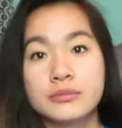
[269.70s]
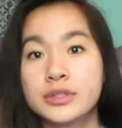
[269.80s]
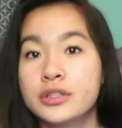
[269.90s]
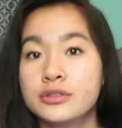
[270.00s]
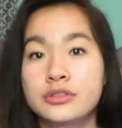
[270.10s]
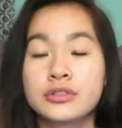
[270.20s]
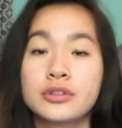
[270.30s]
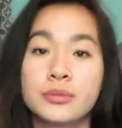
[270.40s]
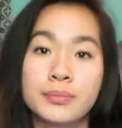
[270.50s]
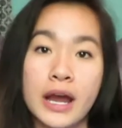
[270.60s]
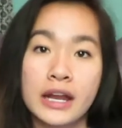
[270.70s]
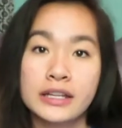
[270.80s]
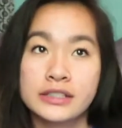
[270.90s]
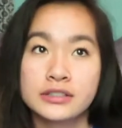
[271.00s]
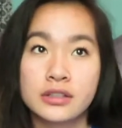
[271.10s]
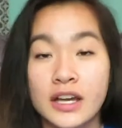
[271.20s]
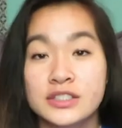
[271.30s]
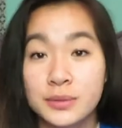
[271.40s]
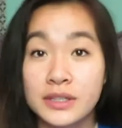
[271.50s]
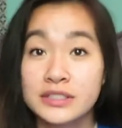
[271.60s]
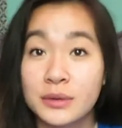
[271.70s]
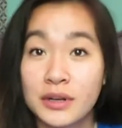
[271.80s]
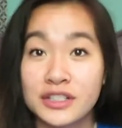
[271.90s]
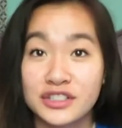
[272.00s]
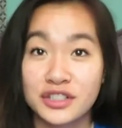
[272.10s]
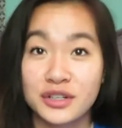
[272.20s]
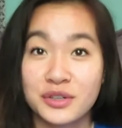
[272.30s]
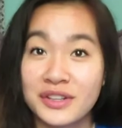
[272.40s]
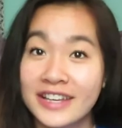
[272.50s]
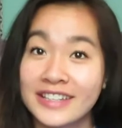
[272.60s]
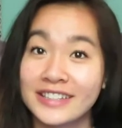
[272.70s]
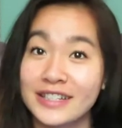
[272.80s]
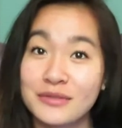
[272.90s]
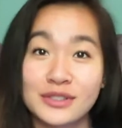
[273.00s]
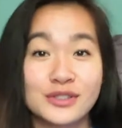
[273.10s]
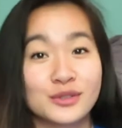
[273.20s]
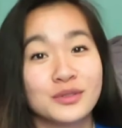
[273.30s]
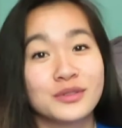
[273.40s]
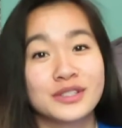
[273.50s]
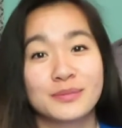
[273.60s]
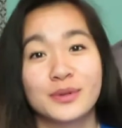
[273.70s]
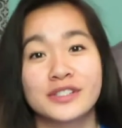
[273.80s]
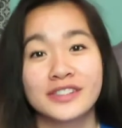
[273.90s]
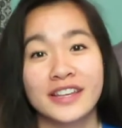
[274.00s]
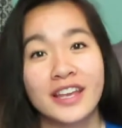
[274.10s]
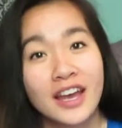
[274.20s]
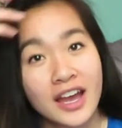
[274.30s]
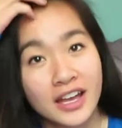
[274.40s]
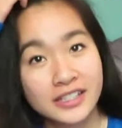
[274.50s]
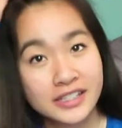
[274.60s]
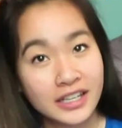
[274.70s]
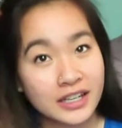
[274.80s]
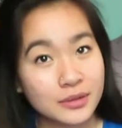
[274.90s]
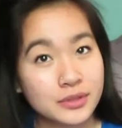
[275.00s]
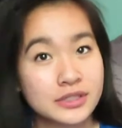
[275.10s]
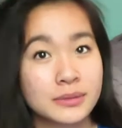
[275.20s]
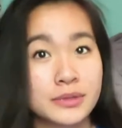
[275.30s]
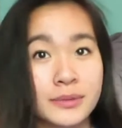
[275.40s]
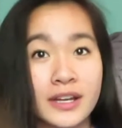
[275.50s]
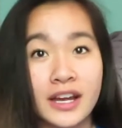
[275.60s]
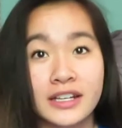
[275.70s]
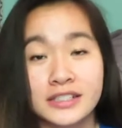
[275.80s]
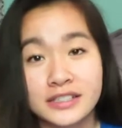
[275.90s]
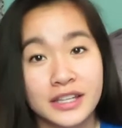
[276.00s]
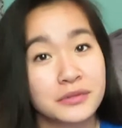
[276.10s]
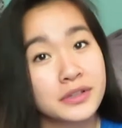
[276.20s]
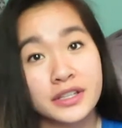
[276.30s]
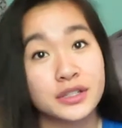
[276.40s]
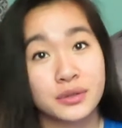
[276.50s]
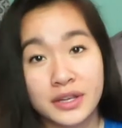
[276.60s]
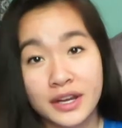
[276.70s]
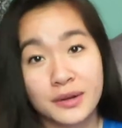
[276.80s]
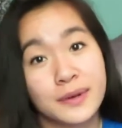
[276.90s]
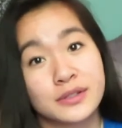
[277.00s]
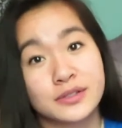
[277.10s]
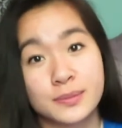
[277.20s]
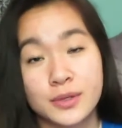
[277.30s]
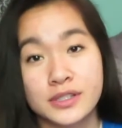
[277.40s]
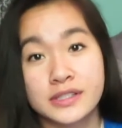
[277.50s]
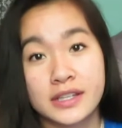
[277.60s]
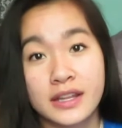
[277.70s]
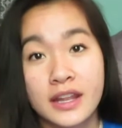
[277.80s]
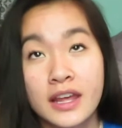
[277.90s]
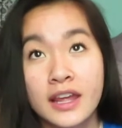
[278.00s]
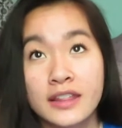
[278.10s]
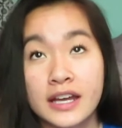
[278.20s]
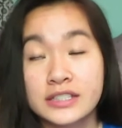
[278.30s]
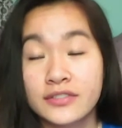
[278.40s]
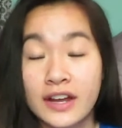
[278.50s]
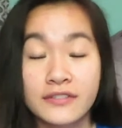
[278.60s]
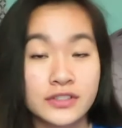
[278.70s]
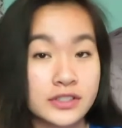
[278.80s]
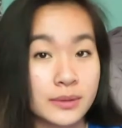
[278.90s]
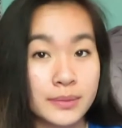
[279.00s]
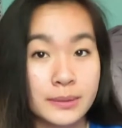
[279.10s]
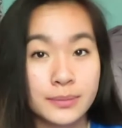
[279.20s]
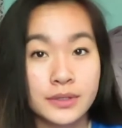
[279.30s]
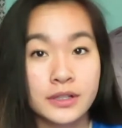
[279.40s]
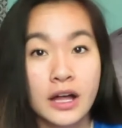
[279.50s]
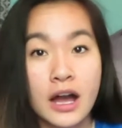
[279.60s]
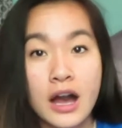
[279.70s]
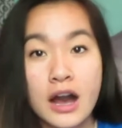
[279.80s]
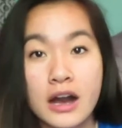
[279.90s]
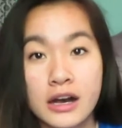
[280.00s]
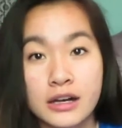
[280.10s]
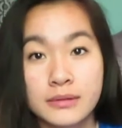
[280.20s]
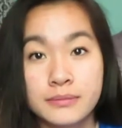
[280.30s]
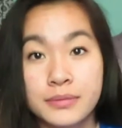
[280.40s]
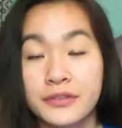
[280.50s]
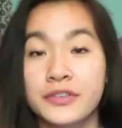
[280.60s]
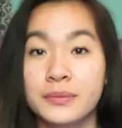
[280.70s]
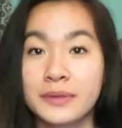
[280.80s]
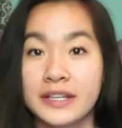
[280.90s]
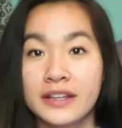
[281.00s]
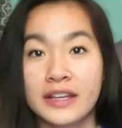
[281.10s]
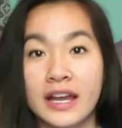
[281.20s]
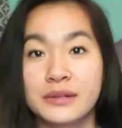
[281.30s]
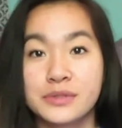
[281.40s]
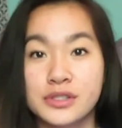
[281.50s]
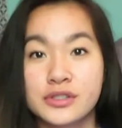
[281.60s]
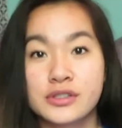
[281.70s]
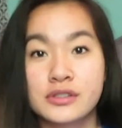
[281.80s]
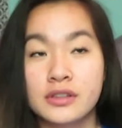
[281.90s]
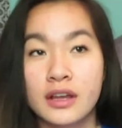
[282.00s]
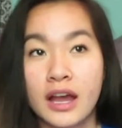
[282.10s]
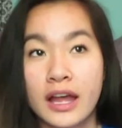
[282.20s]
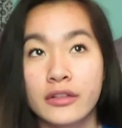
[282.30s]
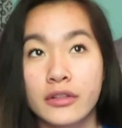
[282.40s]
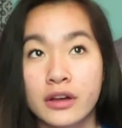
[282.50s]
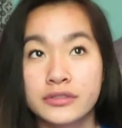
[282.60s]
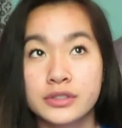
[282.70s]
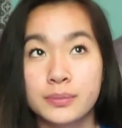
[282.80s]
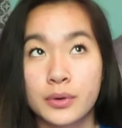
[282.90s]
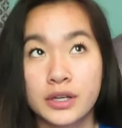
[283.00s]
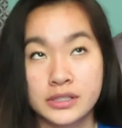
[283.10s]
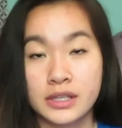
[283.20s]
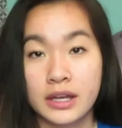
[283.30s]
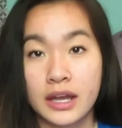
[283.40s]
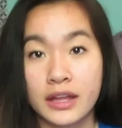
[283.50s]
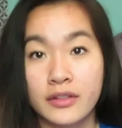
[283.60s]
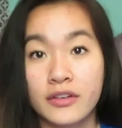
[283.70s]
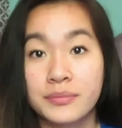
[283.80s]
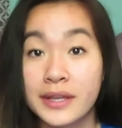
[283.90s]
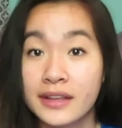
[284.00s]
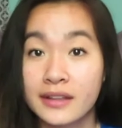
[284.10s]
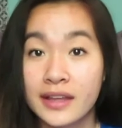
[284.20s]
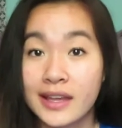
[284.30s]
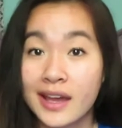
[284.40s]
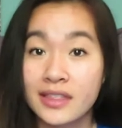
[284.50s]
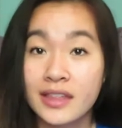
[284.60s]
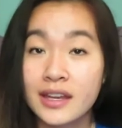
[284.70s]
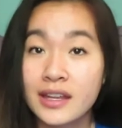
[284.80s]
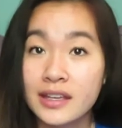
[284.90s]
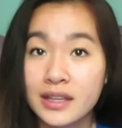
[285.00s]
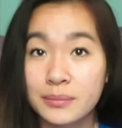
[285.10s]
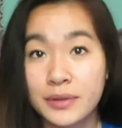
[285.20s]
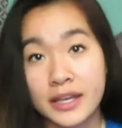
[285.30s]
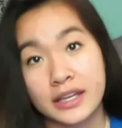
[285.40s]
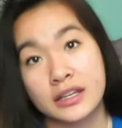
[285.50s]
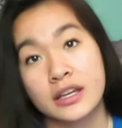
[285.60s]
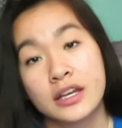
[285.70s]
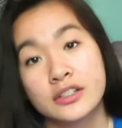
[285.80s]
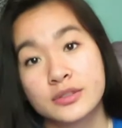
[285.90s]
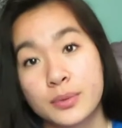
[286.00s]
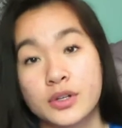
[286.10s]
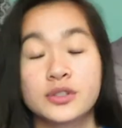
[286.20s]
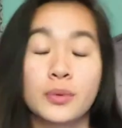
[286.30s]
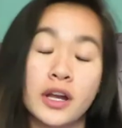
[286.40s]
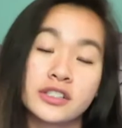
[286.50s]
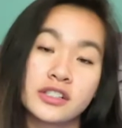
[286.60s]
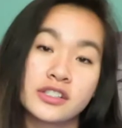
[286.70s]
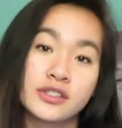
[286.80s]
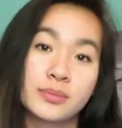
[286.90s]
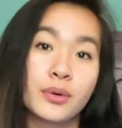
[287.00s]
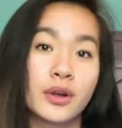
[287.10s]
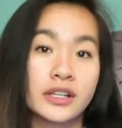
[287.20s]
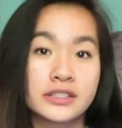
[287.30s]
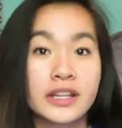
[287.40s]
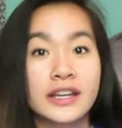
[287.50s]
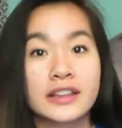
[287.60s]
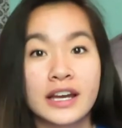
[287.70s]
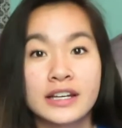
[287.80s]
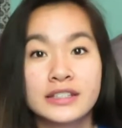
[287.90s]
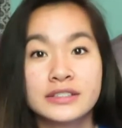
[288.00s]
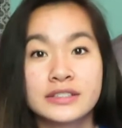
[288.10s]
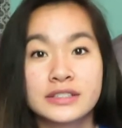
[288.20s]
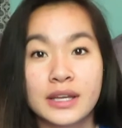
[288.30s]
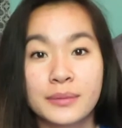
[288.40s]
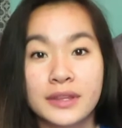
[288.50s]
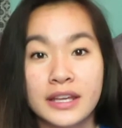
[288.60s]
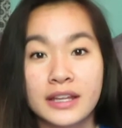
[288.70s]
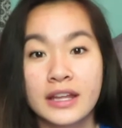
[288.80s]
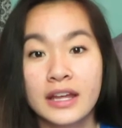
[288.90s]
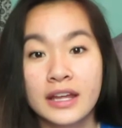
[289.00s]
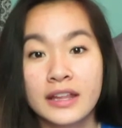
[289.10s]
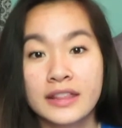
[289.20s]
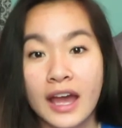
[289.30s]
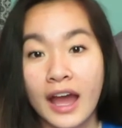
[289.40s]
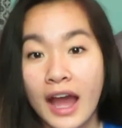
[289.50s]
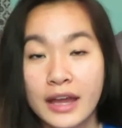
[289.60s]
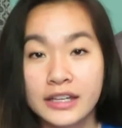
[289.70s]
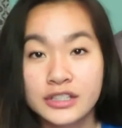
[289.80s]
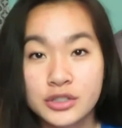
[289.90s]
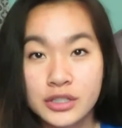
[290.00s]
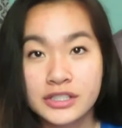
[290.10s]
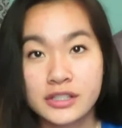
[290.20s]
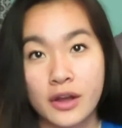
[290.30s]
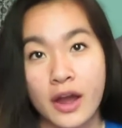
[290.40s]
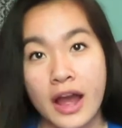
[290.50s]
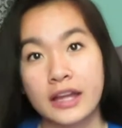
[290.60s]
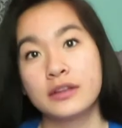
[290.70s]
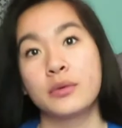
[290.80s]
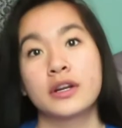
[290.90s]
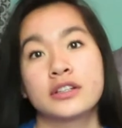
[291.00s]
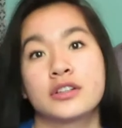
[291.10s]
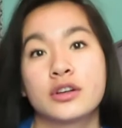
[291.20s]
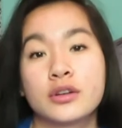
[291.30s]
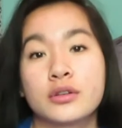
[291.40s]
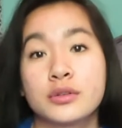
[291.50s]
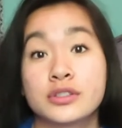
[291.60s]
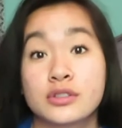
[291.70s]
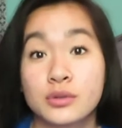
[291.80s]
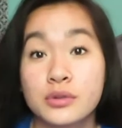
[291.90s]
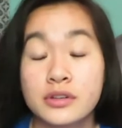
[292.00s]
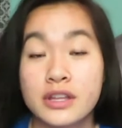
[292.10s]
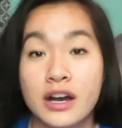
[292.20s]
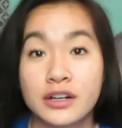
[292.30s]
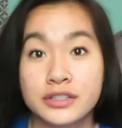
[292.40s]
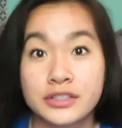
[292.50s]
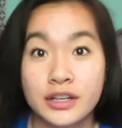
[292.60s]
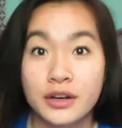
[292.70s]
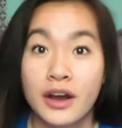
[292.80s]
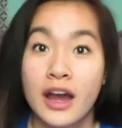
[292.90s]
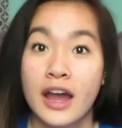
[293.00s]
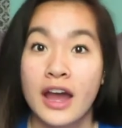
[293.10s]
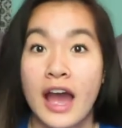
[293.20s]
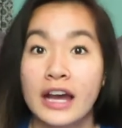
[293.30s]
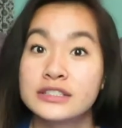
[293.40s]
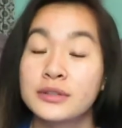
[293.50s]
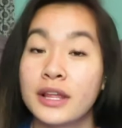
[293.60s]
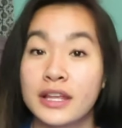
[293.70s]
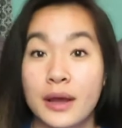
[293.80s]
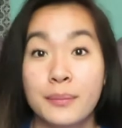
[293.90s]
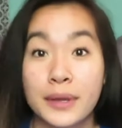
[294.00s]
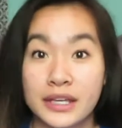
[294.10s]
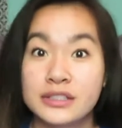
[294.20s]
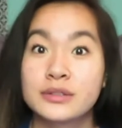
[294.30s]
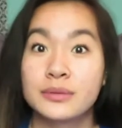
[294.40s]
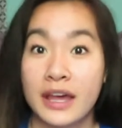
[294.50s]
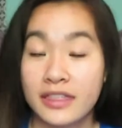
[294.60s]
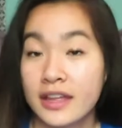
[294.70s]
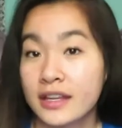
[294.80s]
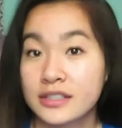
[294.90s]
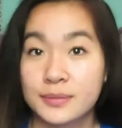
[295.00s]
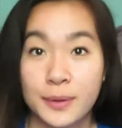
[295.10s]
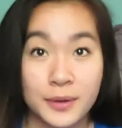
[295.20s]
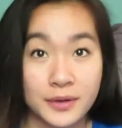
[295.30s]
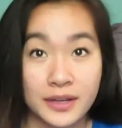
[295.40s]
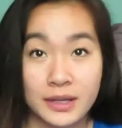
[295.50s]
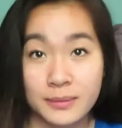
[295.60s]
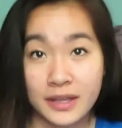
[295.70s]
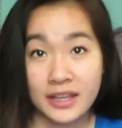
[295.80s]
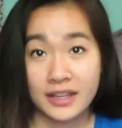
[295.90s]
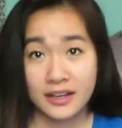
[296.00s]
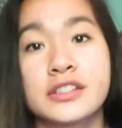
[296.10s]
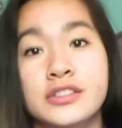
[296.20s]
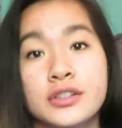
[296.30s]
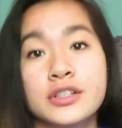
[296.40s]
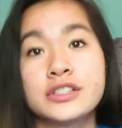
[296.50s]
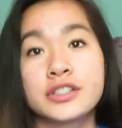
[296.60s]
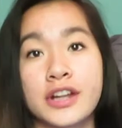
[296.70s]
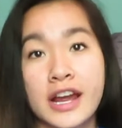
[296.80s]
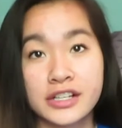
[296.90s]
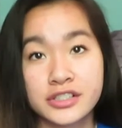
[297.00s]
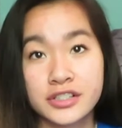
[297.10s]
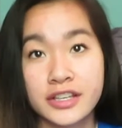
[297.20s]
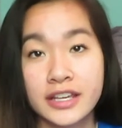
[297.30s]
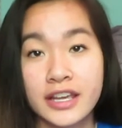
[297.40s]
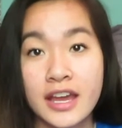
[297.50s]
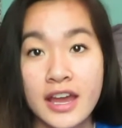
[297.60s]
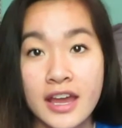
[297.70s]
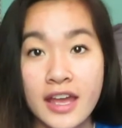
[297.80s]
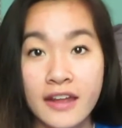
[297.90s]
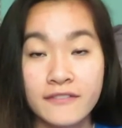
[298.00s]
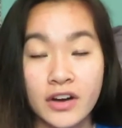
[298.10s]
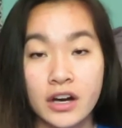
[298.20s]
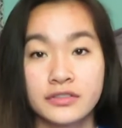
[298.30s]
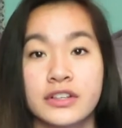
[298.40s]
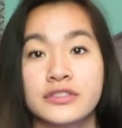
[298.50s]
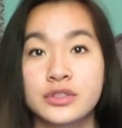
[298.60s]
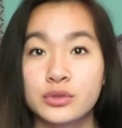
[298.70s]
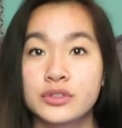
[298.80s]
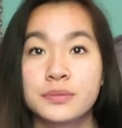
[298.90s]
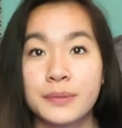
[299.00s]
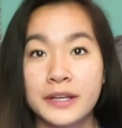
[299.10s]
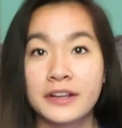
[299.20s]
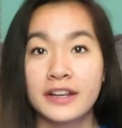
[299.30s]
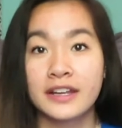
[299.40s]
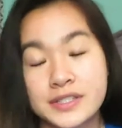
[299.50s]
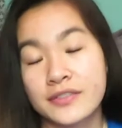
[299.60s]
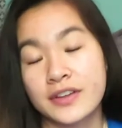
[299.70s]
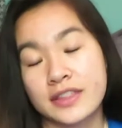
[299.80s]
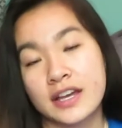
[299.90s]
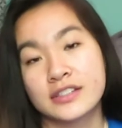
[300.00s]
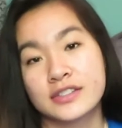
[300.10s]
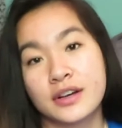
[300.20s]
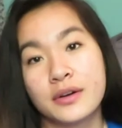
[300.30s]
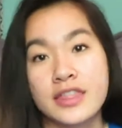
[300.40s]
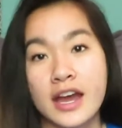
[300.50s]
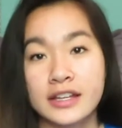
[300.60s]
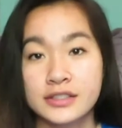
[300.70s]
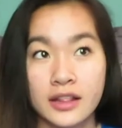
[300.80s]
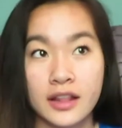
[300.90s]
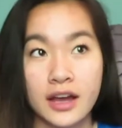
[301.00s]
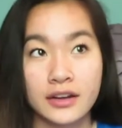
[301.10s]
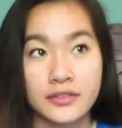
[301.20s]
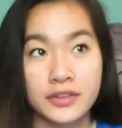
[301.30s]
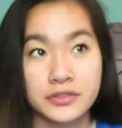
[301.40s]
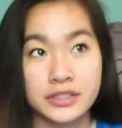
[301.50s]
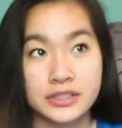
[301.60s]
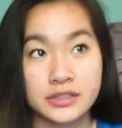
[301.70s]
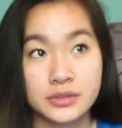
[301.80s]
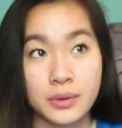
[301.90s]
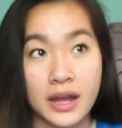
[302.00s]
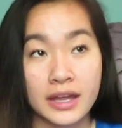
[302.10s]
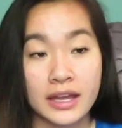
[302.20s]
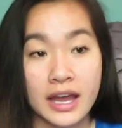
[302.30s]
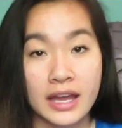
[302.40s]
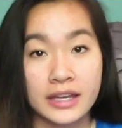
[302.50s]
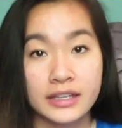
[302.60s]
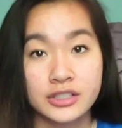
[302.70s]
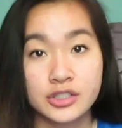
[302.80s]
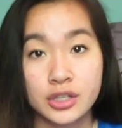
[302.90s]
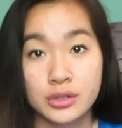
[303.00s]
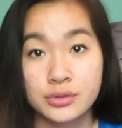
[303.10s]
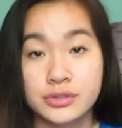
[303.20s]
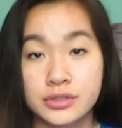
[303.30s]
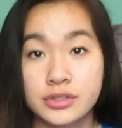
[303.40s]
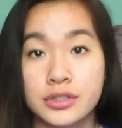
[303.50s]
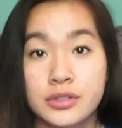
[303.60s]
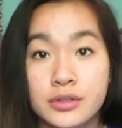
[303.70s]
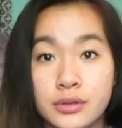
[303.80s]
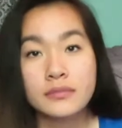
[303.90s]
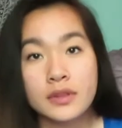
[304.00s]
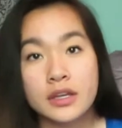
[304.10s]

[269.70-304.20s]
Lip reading: huge student bodies, as well as I wanted to go to like a D1 school with sports. Like St. Edward's, I'm gonna be honest, they really don't care about sports, and that's fine for some people. But for me, like I love sports. I love being like athletic and playing sports, watching sports. Like that is something that I enjoy. So I wanted to go to a school that also has like a big athletics program and that students are actually involved, to have school spirit, stuff like that. So that is a lot of the reasons why I chose to